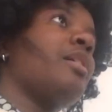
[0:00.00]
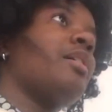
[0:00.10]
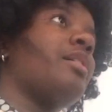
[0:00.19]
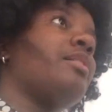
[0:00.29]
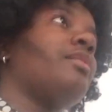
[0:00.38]

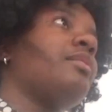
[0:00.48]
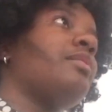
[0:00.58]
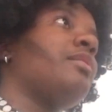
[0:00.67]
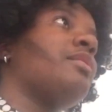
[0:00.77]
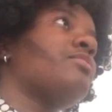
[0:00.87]
and
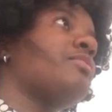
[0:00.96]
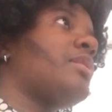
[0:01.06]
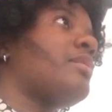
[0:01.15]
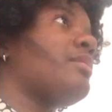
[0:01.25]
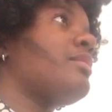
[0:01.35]
that's
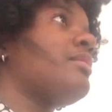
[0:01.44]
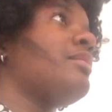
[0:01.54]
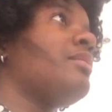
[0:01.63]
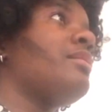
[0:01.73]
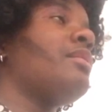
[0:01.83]
where
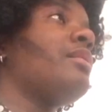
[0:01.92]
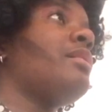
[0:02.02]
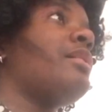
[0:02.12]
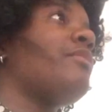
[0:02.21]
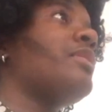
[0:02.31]

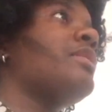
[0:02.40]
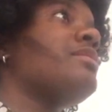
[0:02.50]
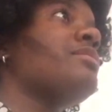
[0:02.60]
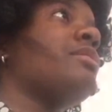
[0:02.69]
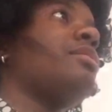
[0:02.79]
everything
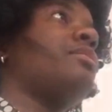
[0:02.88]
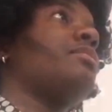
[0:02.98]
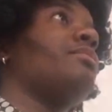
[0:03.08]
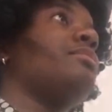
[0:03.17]
started.